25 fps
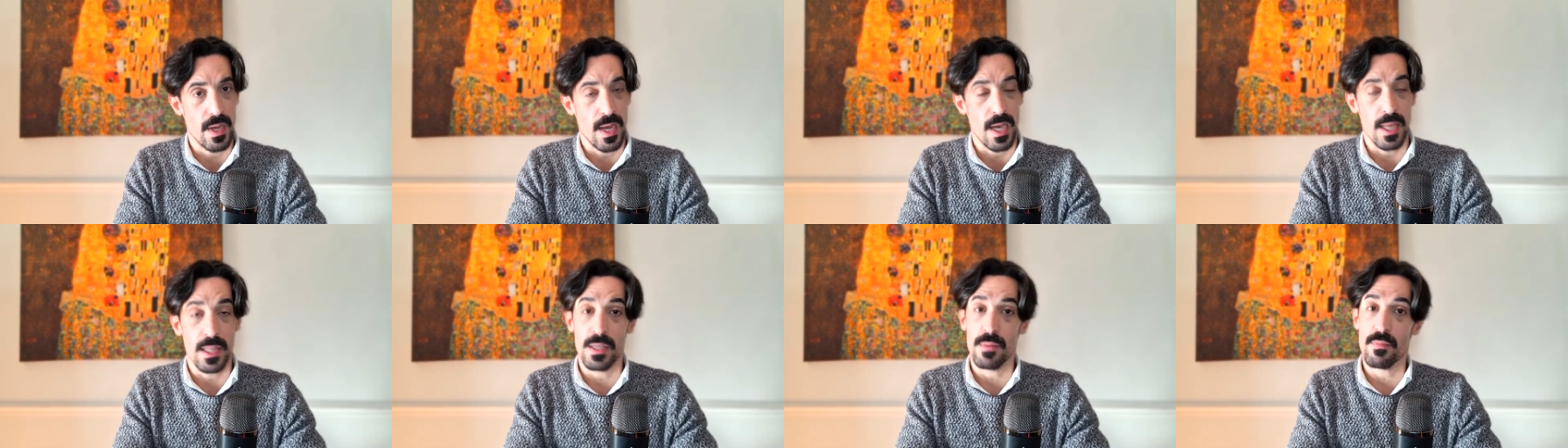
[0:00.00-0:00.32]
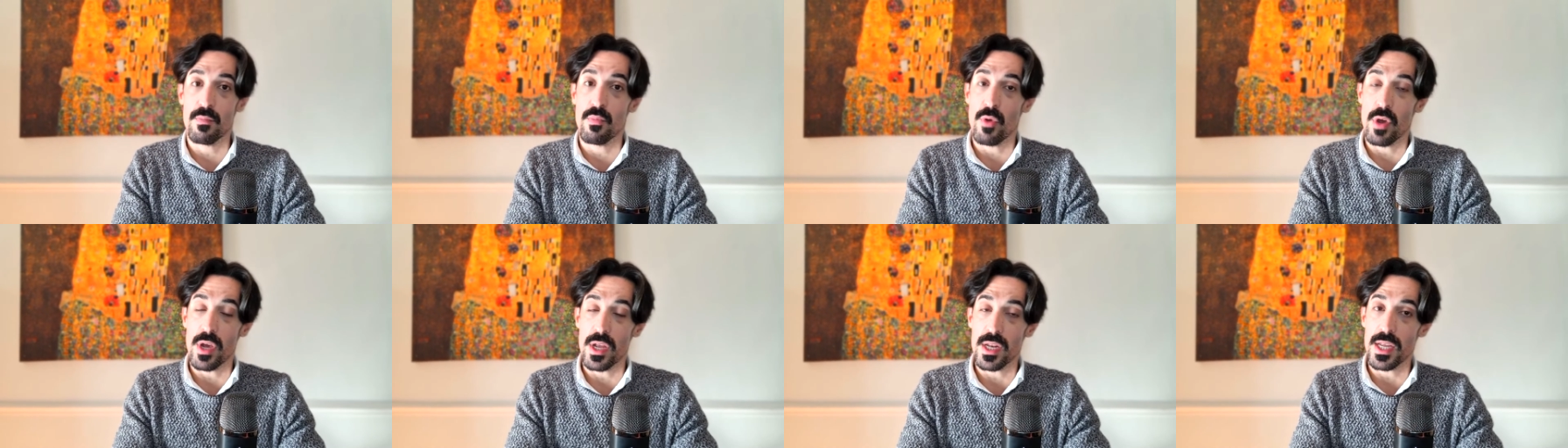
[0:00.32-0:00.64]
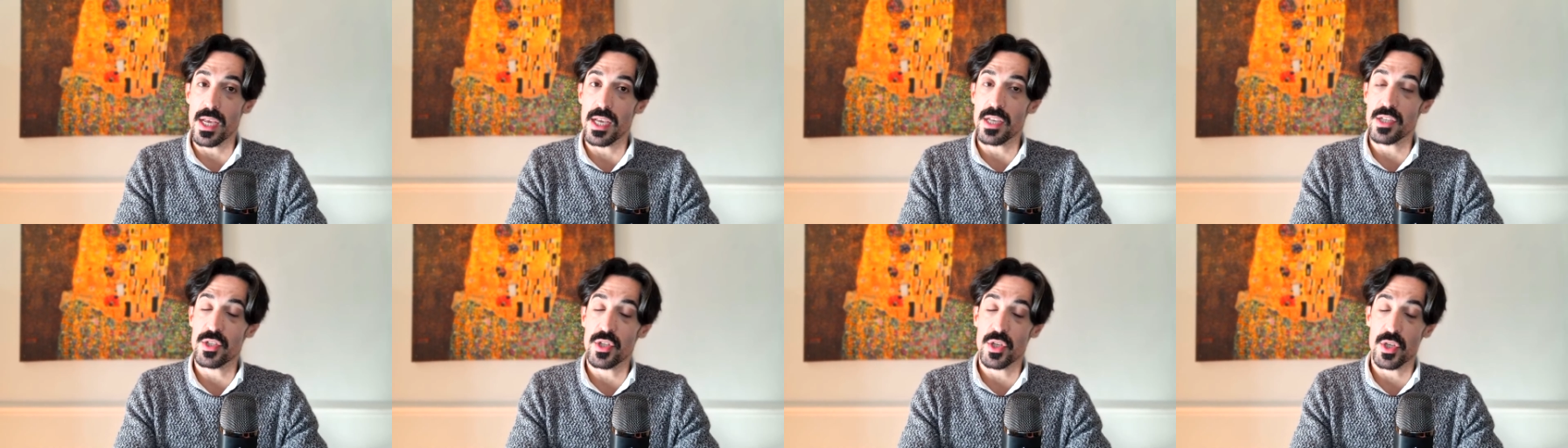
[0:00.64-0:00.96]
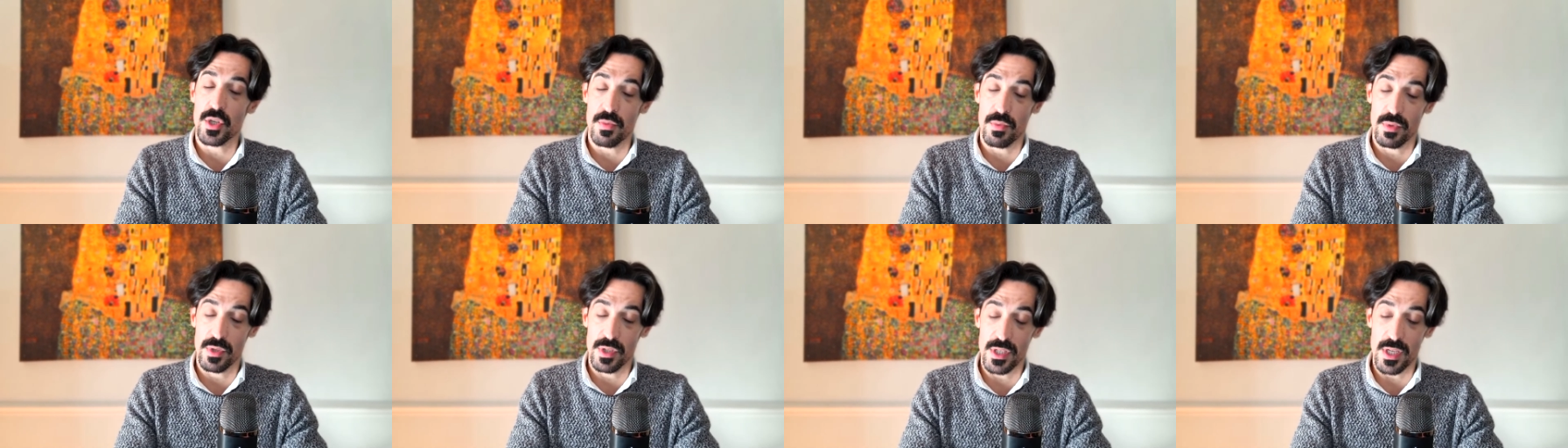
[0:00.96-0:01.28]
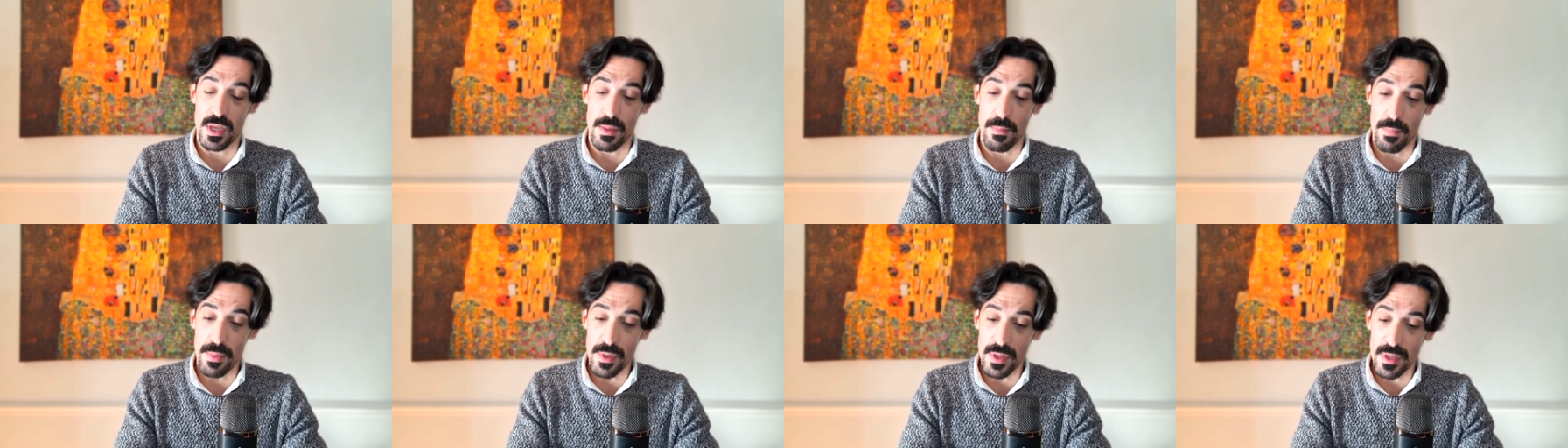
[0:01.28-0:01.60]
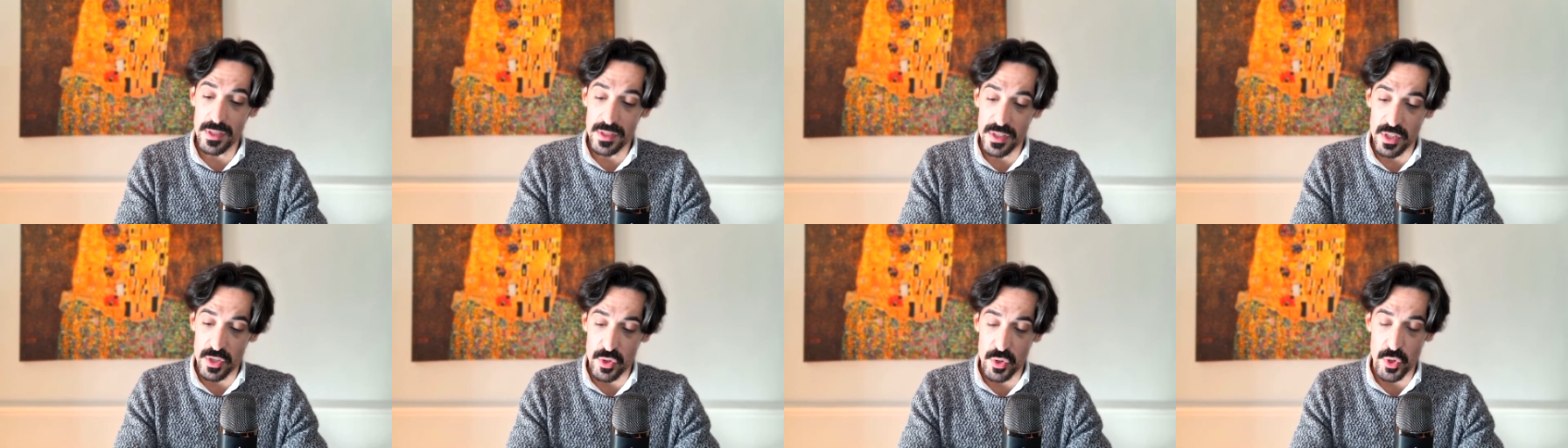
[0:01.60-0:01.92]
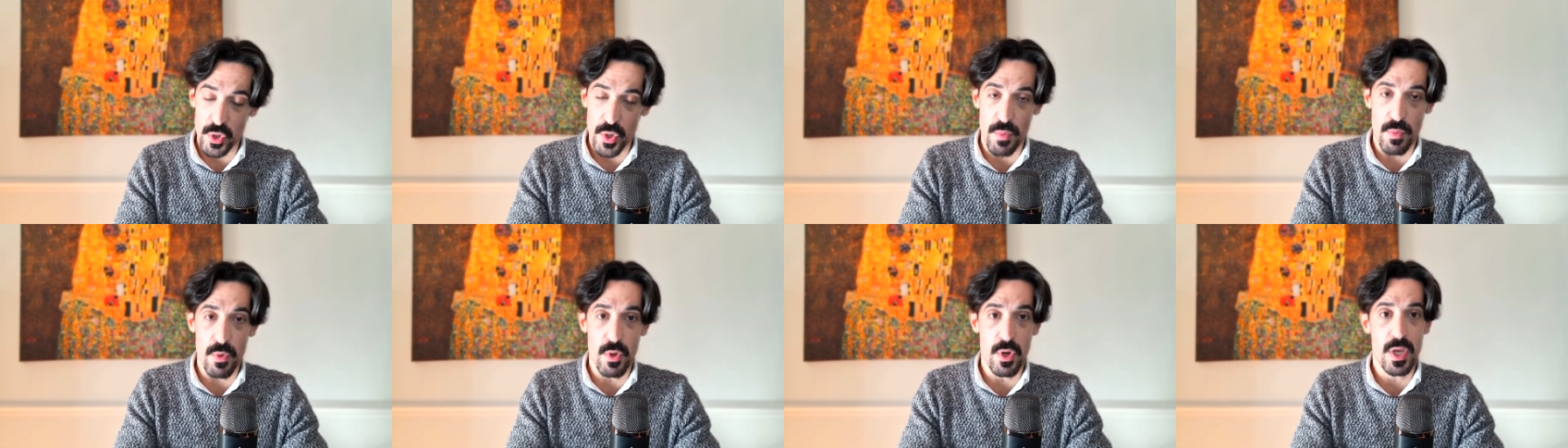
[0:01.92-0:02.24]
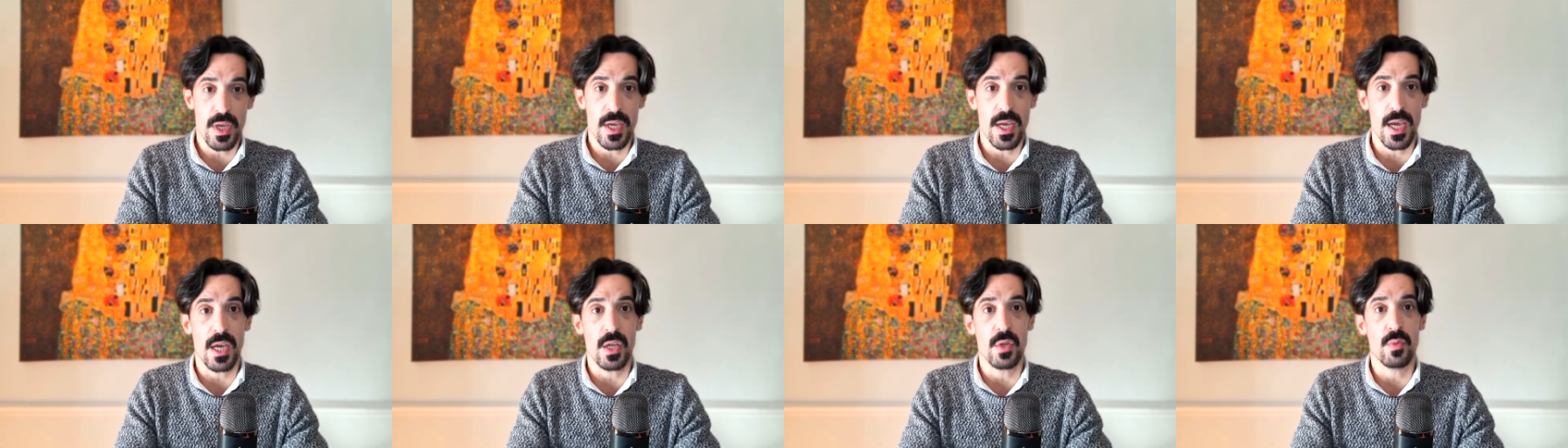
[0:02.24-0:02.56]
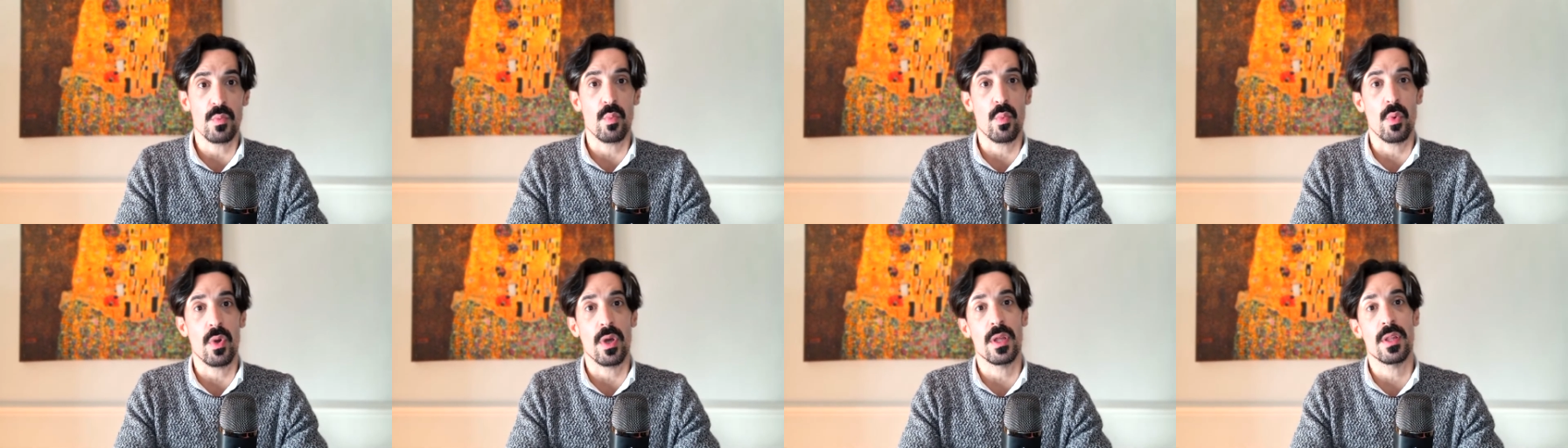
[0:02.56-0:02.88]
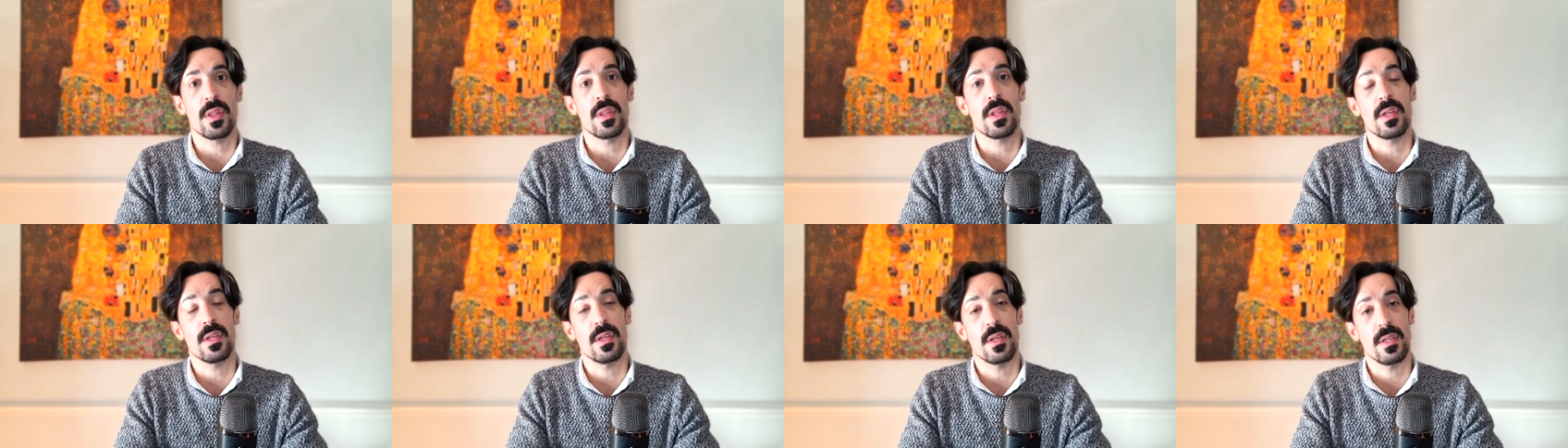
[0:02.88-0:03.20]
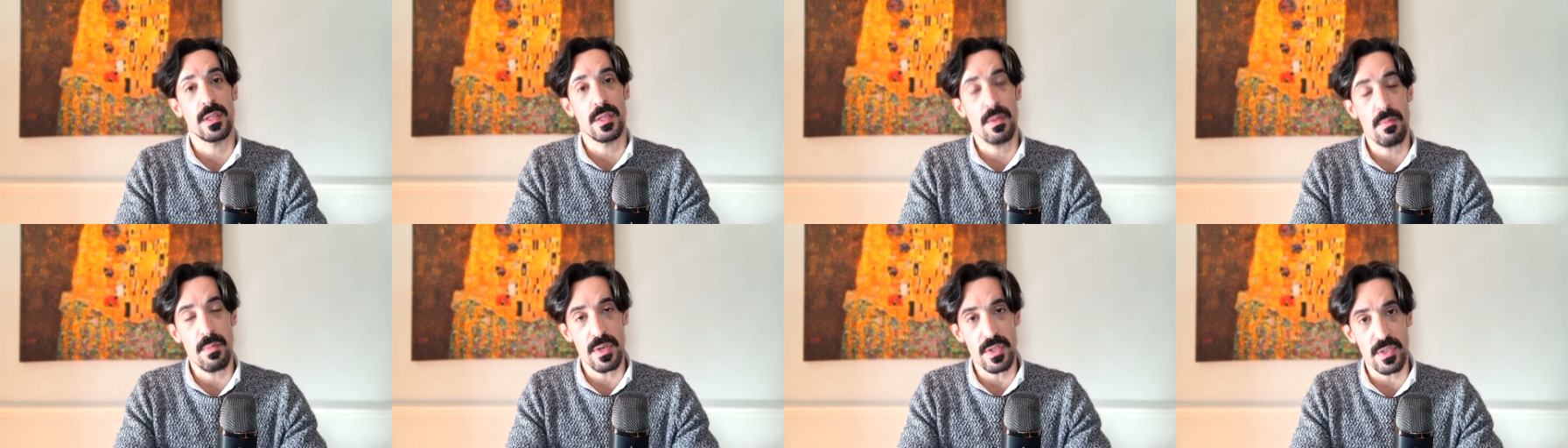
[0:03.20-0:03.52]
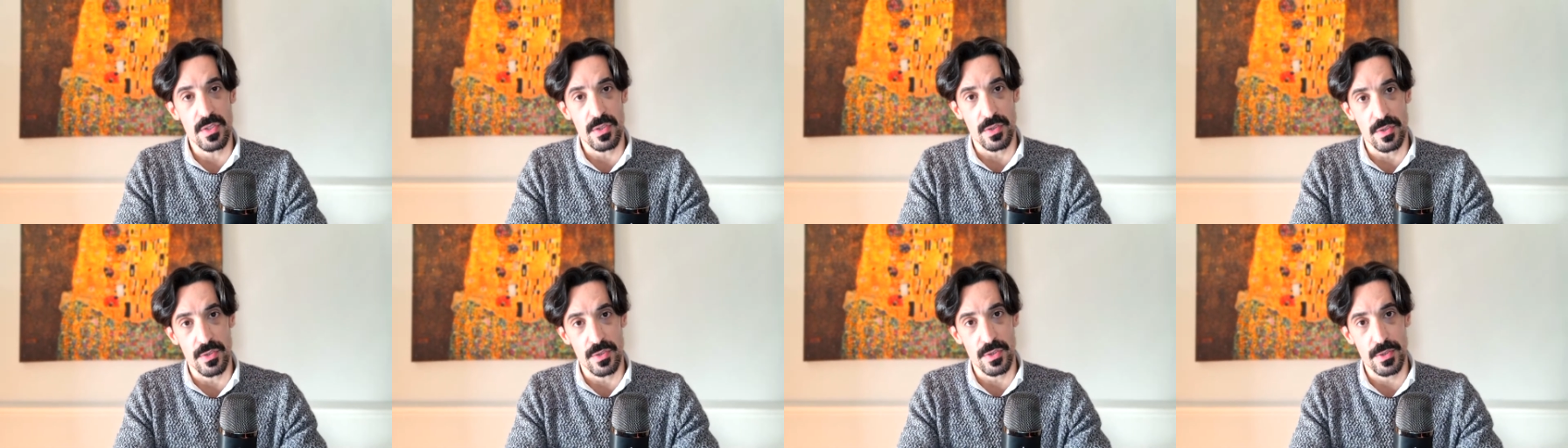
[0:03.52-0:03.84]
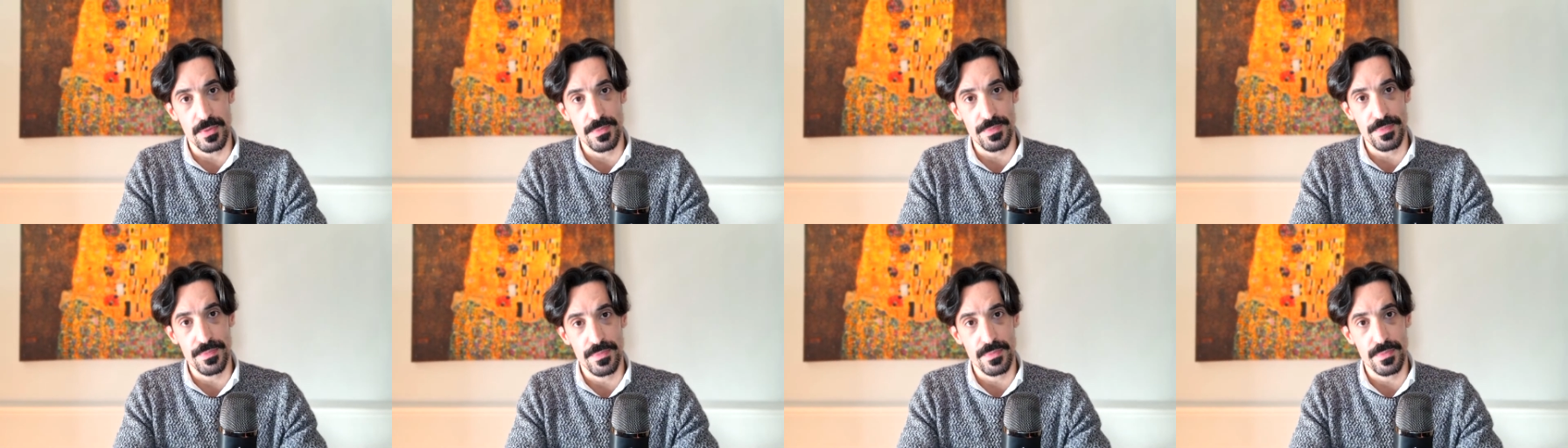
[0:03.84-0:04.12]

And the brain has the ability to communicate with the muscles.